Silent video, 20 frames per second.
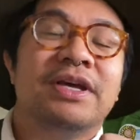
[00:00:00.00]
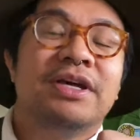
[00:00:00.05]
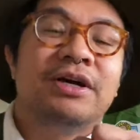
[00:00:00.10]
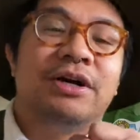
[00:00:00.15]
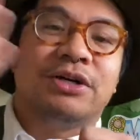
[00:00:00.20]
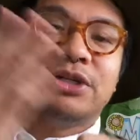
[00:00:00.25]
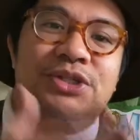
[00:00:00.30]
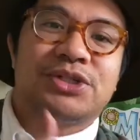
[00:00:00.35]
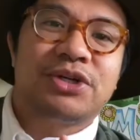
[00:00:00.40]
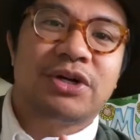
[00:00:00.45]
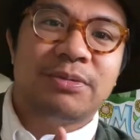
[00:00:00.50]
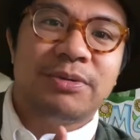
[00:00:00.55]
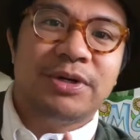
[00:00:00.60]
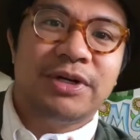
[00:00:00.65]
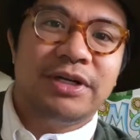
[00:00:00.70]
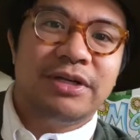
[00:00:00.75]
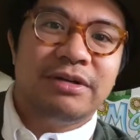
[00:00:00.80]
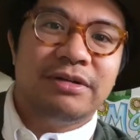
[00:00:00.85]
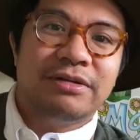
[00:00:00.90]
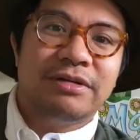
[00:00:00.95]
are
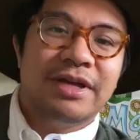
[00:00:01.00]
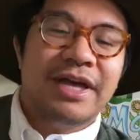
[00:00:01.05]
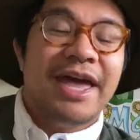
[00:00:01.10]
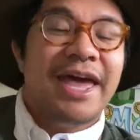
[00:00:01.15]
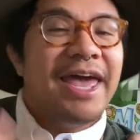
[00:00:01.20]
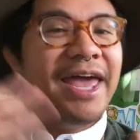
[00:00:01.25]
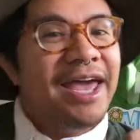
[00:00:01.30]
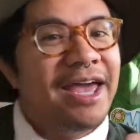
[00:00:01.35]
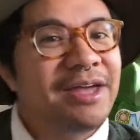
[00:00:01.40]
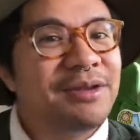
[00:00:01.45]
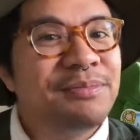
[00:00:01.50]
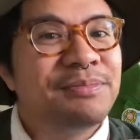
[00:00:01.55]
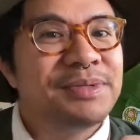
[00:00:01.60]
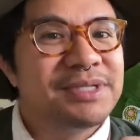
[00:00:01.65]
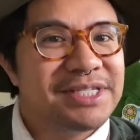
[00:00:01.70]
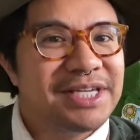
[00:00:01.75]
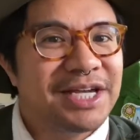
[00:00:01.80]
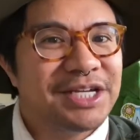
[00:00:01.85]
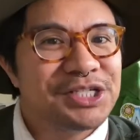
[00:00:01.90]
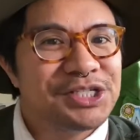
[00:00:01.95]
strawberry and
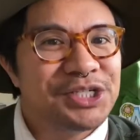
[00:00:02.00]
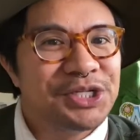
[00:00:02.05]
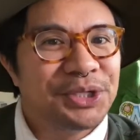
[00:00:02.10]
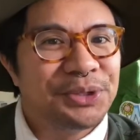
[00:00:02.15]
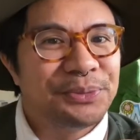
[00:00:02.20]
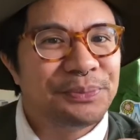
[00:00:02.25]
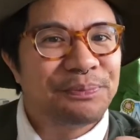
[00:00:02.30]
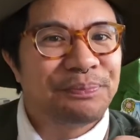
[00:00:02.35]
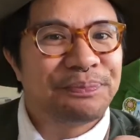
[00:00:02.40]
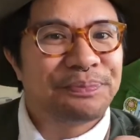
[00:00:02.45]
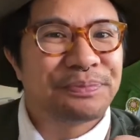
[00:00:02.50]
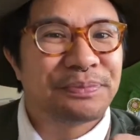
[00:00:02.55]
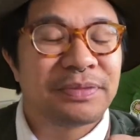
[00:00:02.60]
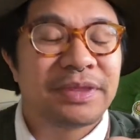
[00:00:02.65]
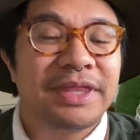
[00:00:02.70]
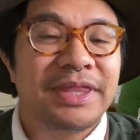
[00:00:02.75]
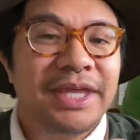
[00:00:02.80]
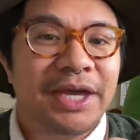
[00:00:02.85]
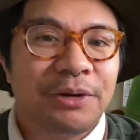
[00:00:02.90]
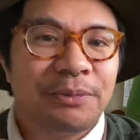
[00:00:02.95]
pistachio.
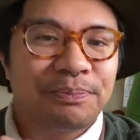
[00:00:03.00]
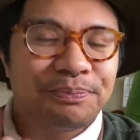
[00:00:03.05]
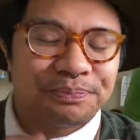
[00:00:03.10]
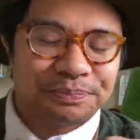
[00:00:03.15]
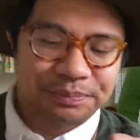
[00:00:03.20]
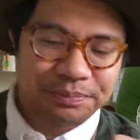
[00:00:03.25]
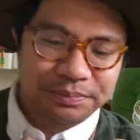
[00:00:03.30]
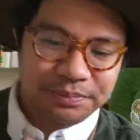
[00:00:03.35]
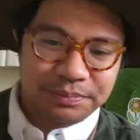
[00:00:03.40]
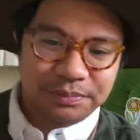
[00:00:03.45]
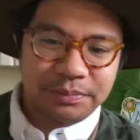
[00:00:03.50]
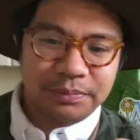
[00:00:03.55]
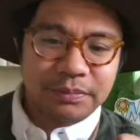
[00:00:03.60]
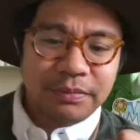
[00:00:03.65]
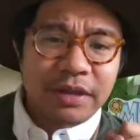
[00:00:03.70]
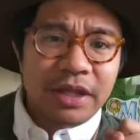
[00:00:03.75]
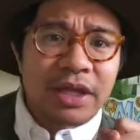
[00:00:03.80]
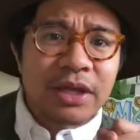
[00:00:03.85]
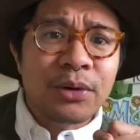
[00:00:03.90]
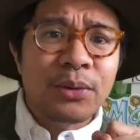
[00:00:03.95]
Now,
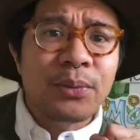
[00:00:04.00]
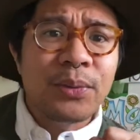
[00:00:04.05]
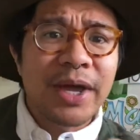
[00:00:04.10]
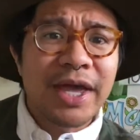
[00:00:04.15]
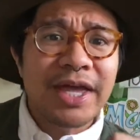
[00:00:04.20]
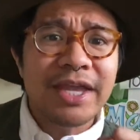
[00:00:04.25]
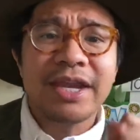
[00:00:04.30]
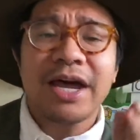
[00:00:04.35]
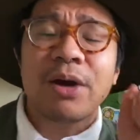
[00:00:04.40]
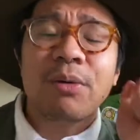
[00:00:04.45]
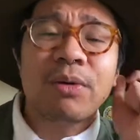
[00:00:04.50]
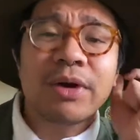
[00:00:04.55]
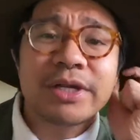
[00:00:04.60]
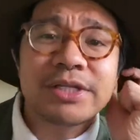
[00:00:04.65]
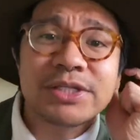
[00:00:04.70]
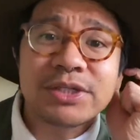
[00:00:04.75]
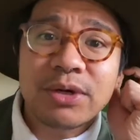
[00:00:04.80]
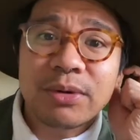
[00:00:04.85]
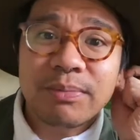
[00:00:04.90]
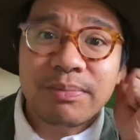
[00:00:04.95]
when I wanted
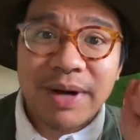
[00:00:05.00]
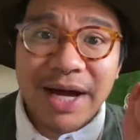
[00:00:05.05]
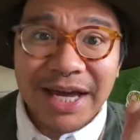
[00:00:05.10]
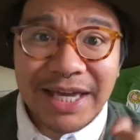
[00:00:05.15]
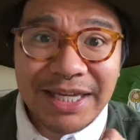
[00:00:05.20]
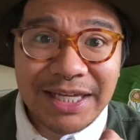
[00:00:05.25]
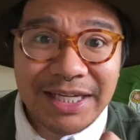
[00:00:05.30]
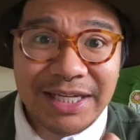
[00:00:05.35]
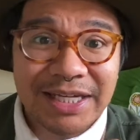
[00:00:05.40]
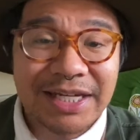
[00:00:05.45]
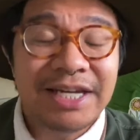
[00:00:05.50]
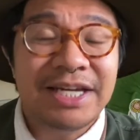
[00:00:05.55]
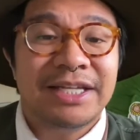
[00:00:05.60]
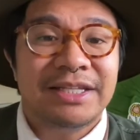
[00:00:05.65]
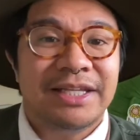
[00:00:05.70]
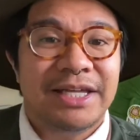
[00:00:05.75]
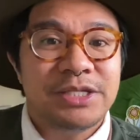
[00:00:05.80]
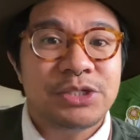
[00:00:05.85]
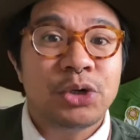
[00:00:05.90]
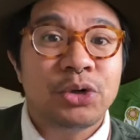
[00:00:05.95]
to go buy it,
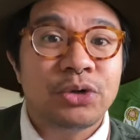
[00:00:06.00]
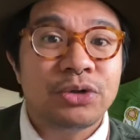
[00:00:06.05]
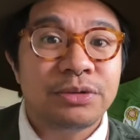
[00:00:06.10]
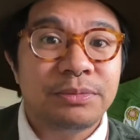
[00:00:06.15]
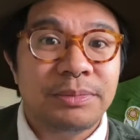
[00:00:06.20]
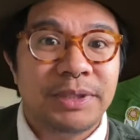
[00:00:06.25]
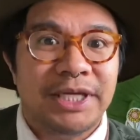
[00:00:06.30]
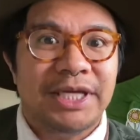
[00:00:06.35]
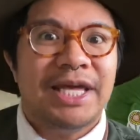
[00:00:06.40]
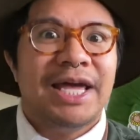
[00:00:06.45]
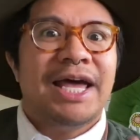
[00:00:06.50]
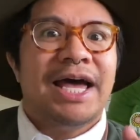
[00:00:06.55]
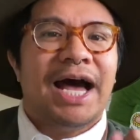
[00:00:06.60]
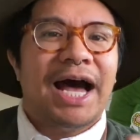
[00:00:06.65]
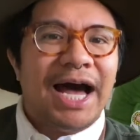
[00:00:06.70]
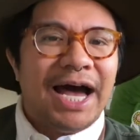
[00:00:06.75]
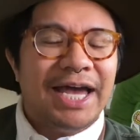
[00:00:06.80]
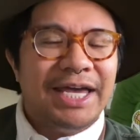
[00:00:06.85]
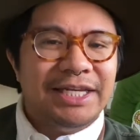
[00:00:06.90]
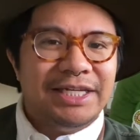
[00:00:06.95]
they told me
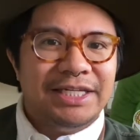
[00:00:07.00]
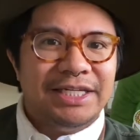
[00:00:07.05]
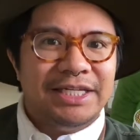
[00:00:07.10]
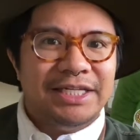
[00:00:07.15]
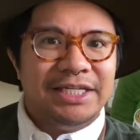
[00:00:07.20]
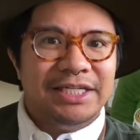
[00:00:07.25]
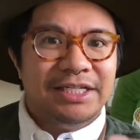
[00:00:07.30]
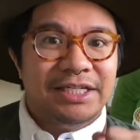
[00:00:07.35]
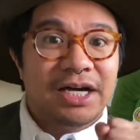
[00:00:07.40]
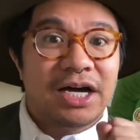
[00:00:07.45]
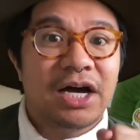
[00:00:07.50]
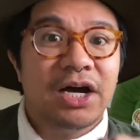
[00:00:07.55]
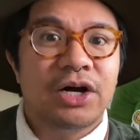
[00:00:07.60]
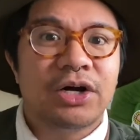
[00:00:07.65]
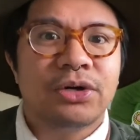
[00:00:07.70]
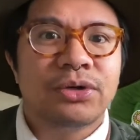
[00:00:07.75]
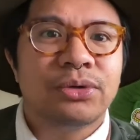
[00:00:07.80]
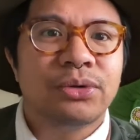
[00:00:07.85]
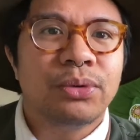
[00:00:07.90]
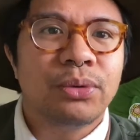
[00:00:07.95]
I needed a
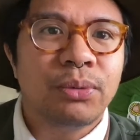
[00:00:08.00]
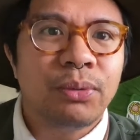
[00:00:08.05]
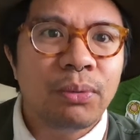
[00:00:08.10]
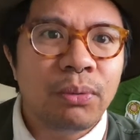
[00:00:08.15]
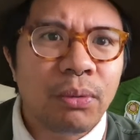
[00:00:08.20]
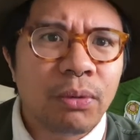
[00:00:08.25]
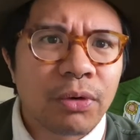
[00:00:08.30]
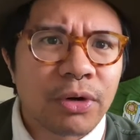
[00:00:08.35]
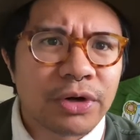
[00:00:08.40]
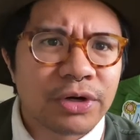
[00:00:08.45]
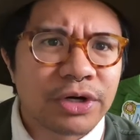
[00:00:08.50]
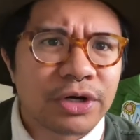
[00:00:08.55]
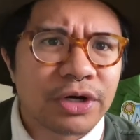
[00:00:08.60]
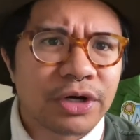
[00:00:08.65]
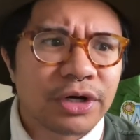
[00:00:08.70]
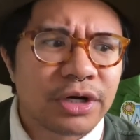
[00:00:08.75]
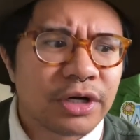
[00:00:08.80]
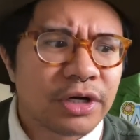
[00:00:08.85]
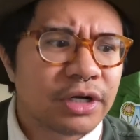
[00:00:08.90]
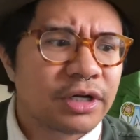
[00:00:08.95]
quarter.
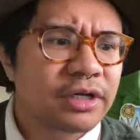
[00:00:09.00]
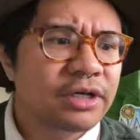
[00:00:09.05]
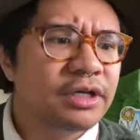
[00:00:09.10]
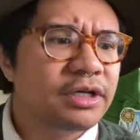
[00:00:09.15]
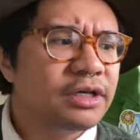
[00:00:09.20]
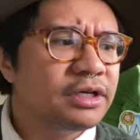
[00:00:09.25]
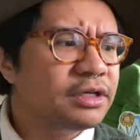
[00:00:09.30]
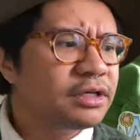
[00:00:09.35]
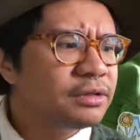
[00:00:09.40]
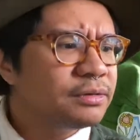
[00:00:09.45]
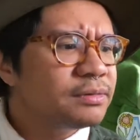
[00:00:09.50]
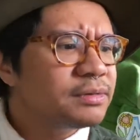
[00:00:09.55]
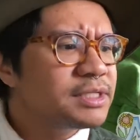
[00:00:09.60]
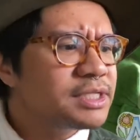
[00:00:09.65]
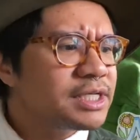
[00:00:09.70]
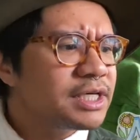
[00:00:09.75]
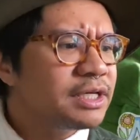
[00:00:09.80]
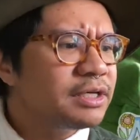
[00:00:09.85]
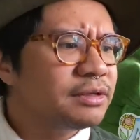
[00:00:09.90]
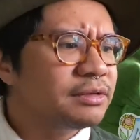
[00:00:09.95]
And I was
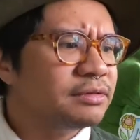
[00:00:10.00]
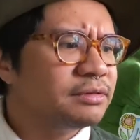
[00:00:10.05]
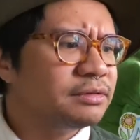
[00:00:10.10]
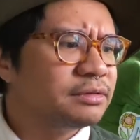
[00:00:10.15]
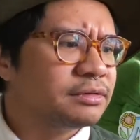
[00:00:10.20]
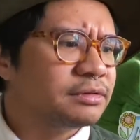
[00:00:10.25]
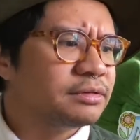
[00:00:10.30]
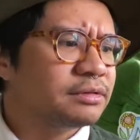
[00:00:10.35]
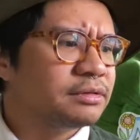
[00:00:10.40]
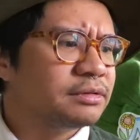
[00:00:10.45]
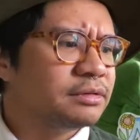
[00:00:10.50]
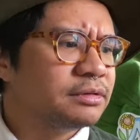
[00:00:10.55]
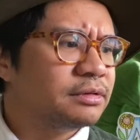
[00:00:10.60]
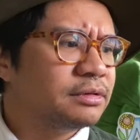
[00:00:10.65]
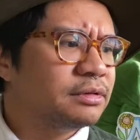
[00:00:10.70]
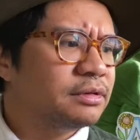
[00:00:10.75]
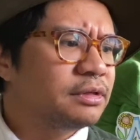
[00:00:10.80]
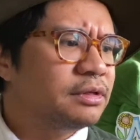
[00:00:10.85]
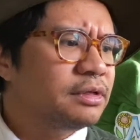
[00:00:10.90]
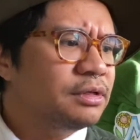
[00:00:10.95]
like,
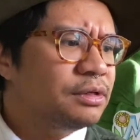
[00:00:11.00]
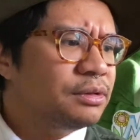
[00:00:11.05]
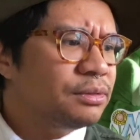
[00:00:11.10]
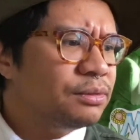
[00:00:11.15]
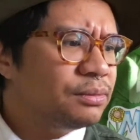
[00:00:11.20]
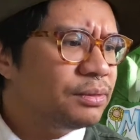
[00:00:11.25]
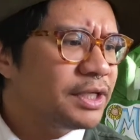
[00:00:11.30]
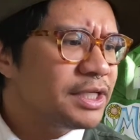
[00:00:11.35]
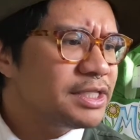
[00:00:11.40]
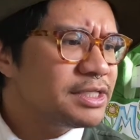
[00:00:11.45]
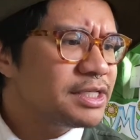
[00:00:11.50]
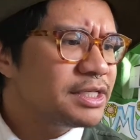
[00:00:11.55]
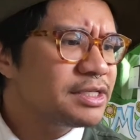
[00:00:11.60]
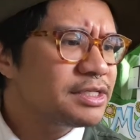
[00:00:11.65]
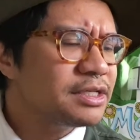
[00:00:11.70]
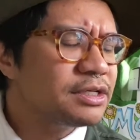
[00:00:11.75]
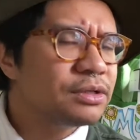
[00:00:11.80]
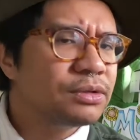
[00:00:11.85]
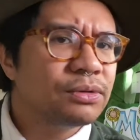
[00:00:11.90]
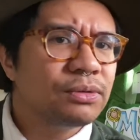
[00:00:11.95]
what does
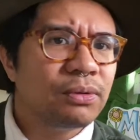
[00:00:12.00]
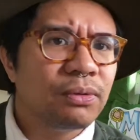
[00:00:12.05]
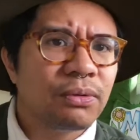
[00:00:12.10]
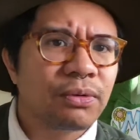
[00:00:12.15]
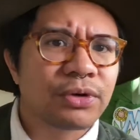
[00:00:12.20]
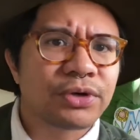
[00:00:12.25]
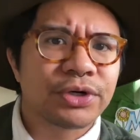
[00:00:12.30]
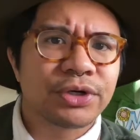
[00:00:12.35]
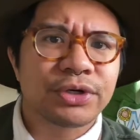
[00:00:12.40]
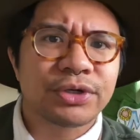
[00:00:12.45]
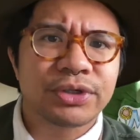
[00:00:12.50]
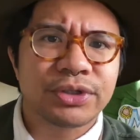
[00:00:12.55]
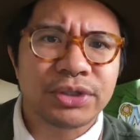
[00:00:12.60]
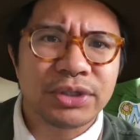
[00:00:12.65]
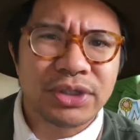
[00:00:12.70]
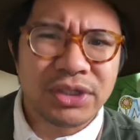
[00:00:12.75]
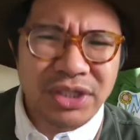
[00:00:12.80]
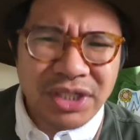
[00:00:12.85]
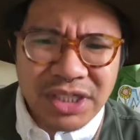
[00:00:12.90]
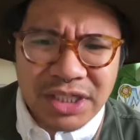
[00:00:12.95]
a quarter
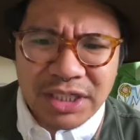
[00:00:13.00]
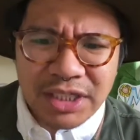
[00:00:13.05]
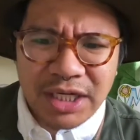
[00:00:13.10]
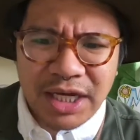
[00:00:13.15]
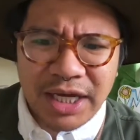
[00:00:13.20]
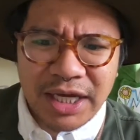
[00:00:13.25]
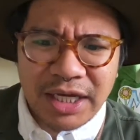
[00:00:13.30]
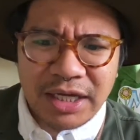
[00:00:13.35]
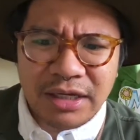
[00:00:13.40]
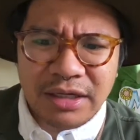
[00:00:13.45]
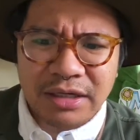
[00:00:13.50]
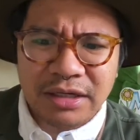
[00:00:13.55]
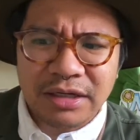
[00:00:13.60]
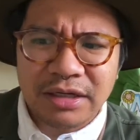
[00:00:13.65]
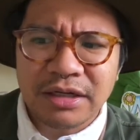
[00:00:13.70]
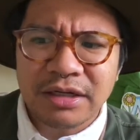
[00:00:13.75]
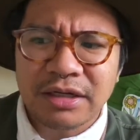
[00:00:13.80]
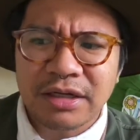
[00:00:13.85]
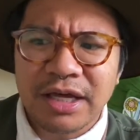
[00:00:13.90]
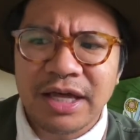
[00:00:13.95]
look like?
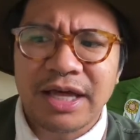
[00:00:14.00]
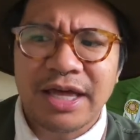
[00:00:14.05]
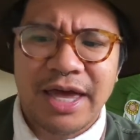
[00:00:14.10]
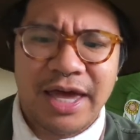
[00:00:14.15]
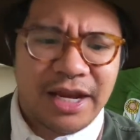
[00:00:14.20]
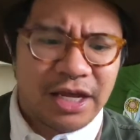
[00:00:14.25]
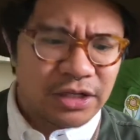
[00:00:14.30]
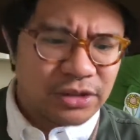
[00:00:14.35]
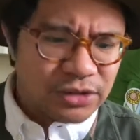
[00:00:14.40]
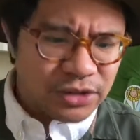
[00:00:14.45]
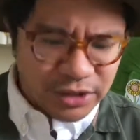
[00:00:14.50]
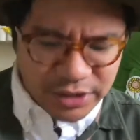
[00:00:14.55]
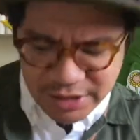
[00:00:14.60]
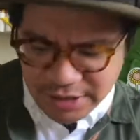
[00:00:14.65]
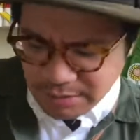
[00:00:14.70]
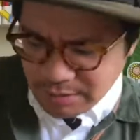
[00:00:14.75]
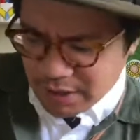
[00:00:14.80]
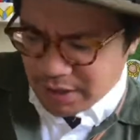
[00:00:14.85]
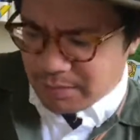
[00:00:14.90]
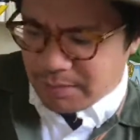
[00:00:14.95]
And I looked in
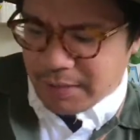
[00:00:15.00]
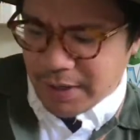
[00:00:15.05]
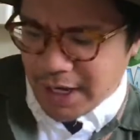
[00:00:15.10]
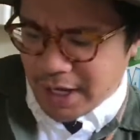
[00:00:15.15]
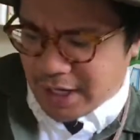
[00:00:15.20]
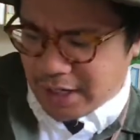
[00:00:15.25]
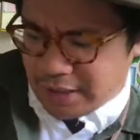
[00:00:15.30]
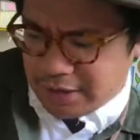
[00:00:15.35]
my bag